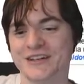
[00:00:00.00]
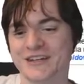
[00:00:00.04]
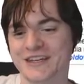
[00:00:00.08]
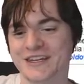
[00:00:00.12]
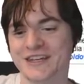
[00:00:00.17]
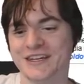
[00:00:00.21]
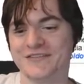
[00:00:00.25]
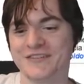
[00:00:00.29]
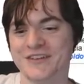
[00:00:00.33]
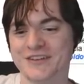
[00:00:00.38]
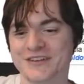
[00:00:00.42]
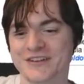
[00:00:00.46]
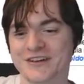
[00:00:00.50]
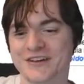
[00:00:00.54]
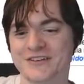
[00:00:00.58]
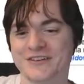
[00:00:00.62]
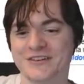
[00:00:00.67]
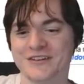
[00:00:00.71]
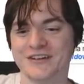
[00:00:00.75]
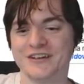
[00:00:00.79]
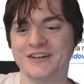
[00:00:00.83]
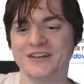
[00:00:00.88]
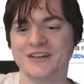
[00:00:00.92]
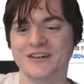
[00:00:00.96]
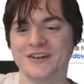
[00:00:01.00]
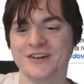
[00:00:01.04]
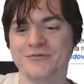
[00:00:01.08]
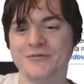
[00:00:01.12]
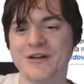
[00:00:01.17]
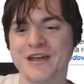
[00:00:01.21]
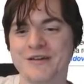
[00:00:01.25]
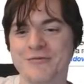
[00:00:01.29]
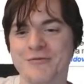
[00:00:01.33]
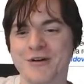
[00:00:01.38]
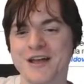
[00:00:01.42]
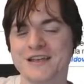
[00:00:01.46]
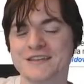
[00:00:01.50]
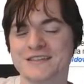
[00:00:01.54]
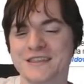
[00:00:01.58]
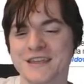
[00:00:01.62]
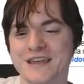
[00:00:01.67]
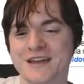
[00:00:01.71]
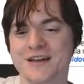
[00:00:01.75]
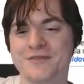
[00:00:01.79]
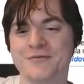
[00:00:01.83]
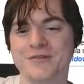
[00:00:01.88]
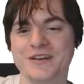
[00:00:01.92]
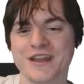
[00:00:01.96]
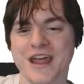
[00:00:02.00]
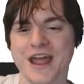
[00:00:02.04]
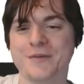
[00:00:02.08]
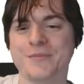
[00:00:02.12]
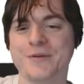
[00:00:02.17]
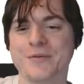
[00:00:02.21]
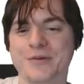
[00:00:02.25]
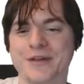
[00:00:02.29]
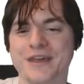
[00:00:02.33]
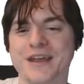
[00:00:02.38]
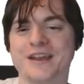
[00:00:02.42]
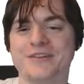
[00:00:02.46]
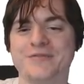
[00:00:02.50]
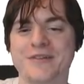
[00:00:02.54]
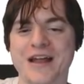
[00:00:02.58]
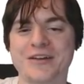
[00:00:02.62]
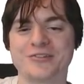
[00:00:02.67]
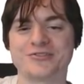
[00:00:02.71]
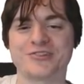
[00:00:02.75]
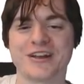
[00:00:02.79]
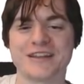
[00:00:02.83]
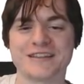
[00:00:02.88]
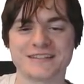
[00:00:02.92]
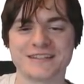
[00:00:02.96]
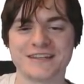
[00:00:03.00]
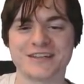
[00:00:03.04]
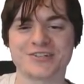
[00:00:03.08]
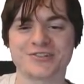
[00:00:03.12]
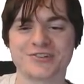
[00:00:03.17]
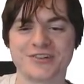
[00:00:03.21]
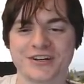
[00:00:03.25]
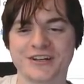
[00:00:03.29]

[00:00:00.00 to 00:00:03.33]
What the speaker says: If you don't, wait, why is that? I wonder how people get around Transnistria.